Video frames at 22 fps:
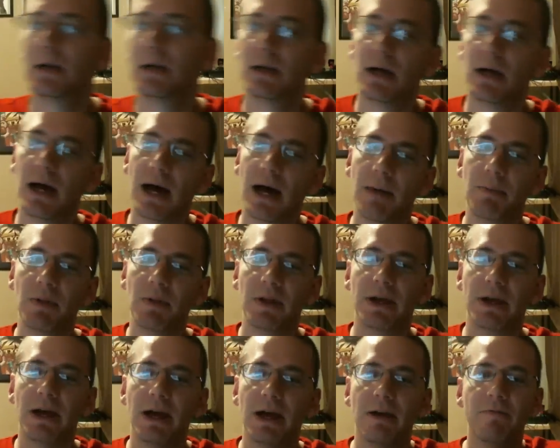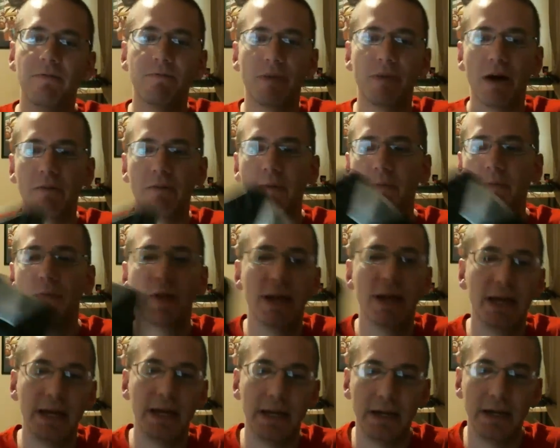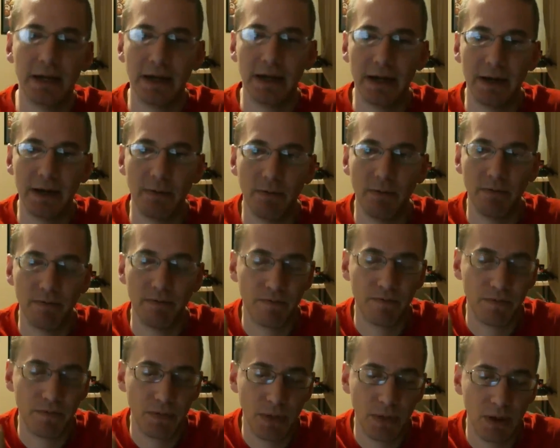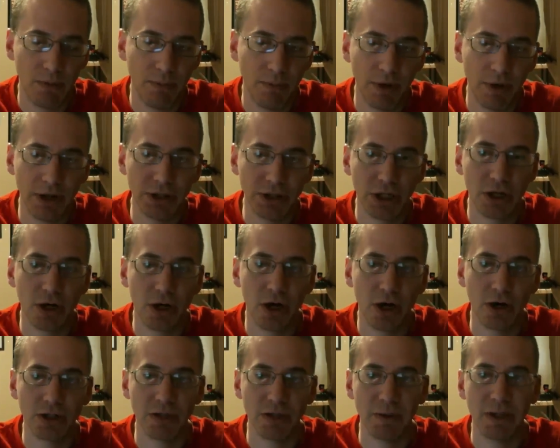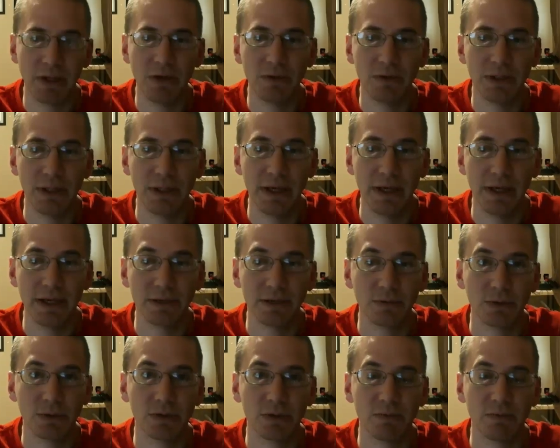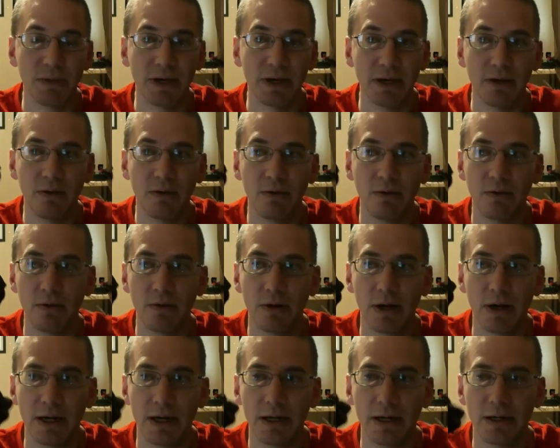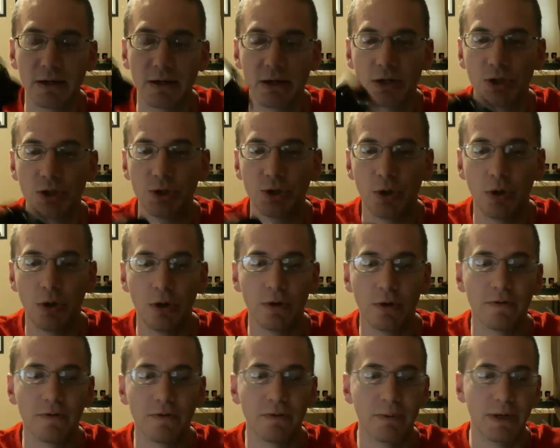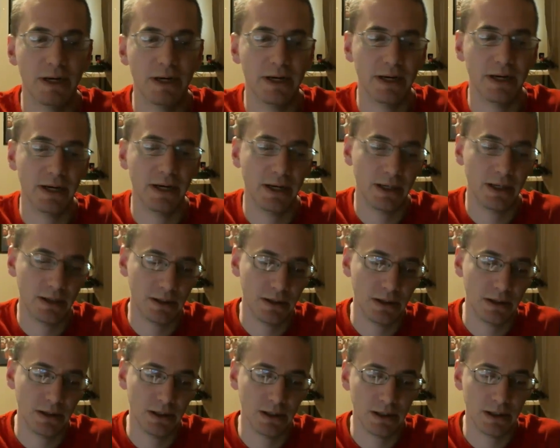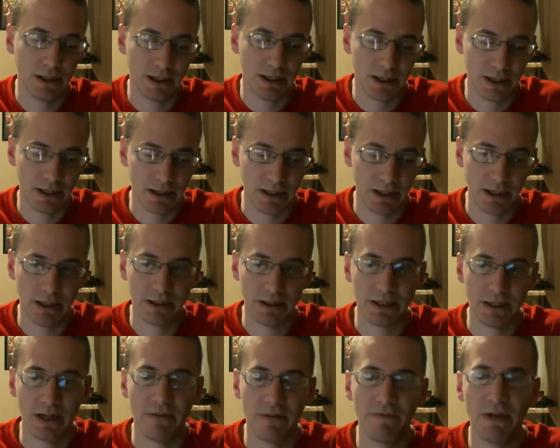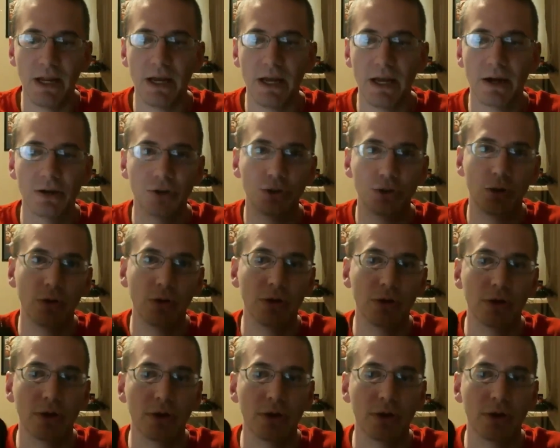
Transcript: I've been playing Project Cars. I've been using this, which is my controller for my it's an NVIDIA controller,